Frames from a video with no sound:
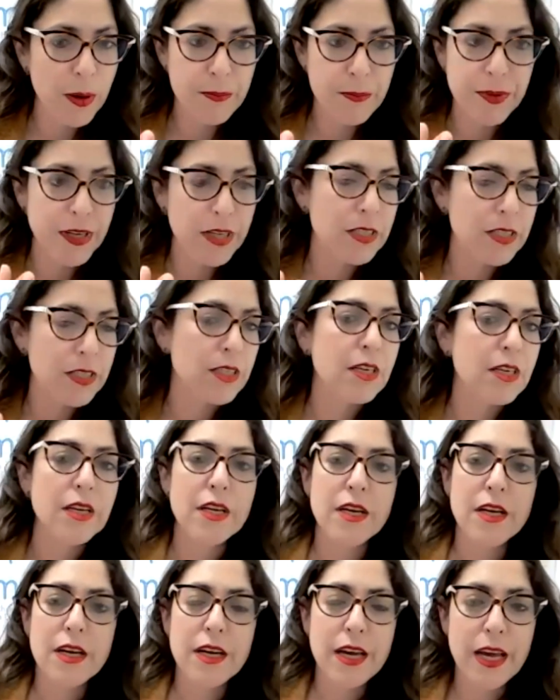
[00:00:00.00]
of weapons
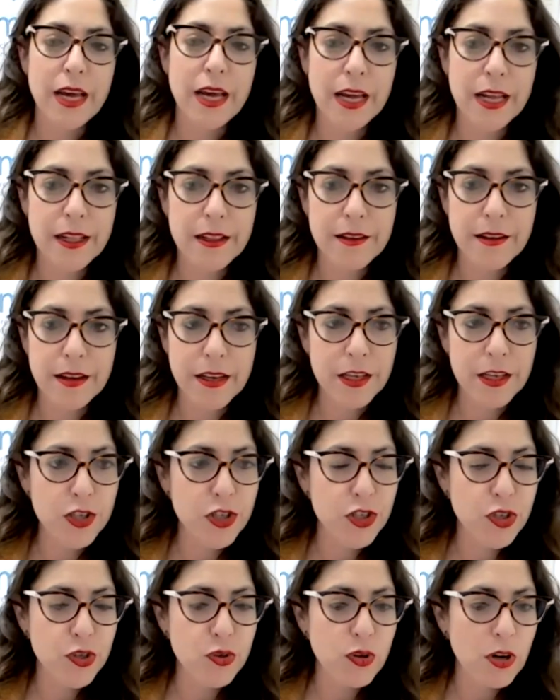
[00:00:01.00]
and the
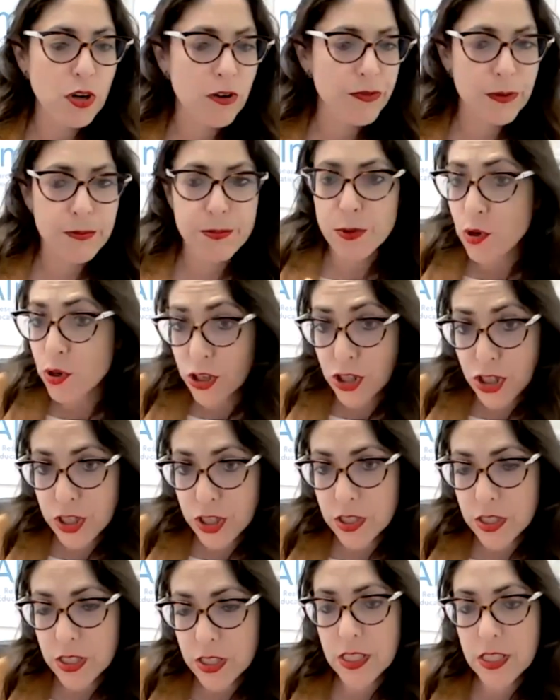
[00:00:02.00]
issue of
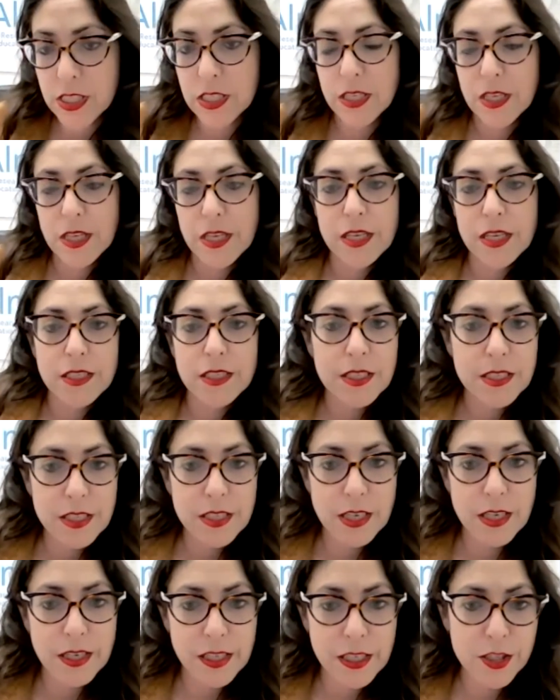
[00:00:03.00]
abortions,
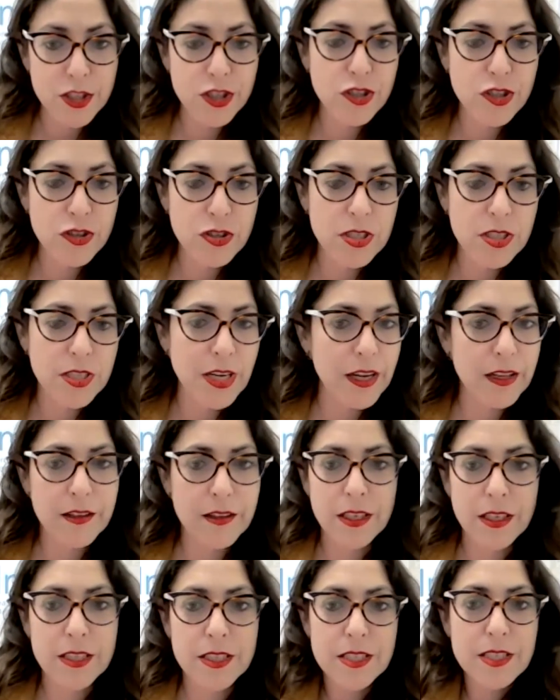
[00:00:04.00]
these are issues
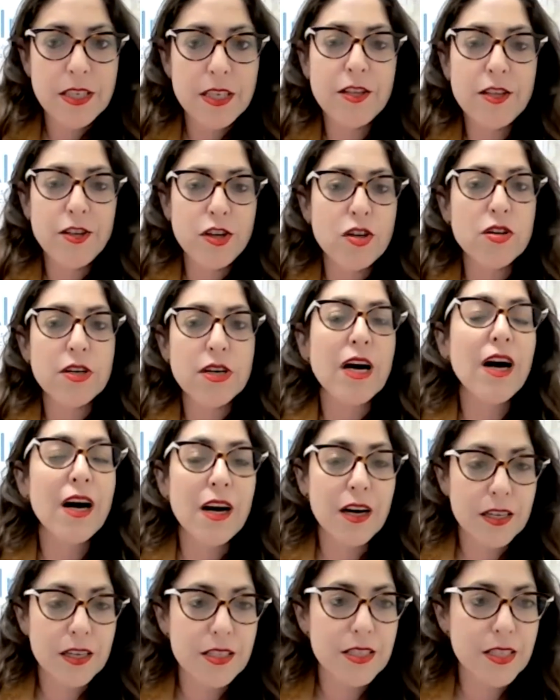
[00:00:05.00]
that it's in your
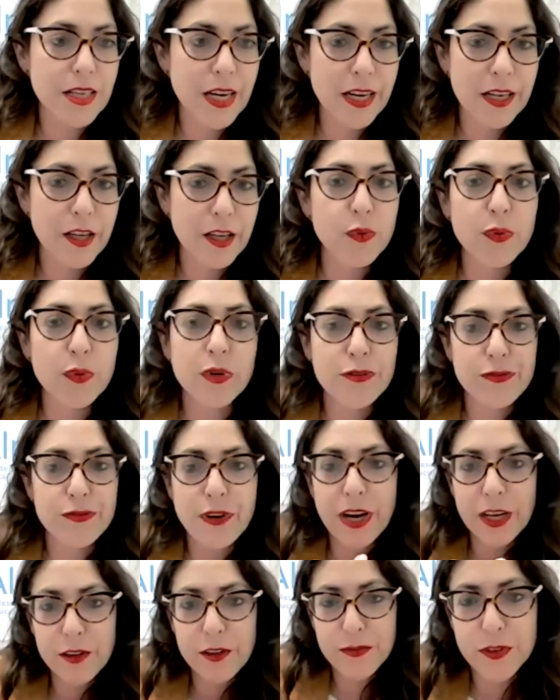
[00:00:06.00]
hearts and you will
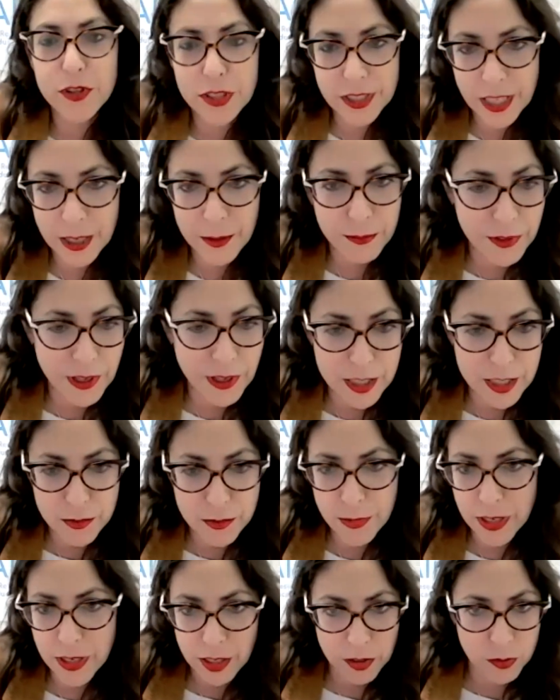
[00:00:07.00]
fight for them,
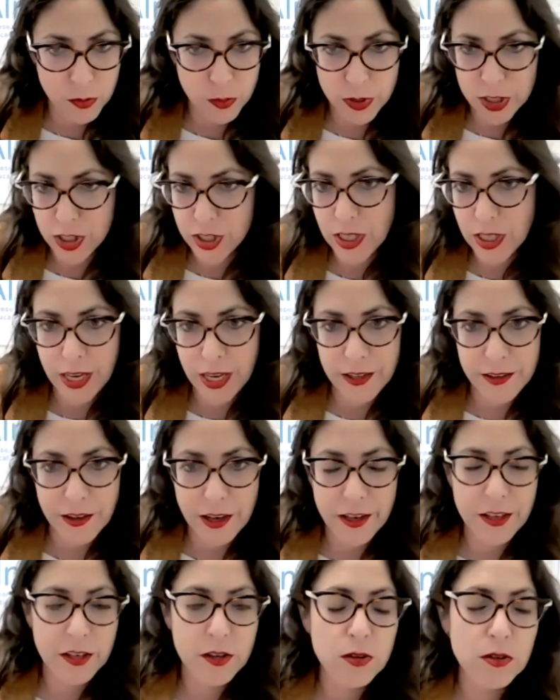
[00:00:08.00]
doesn't matter which
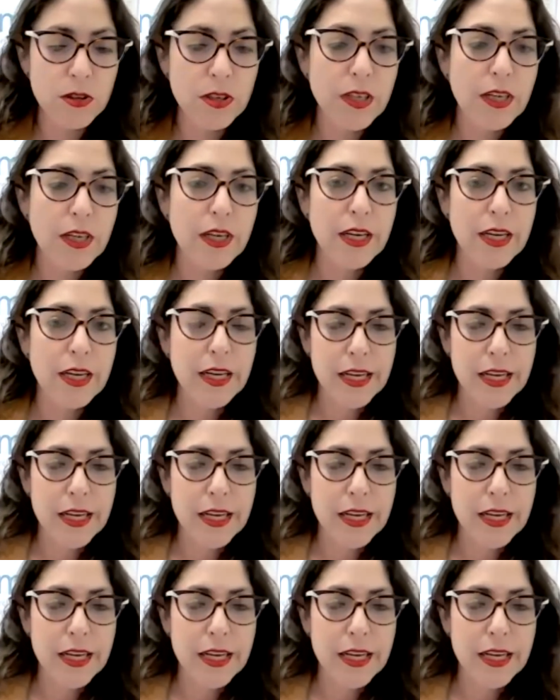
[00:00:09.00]
side are you.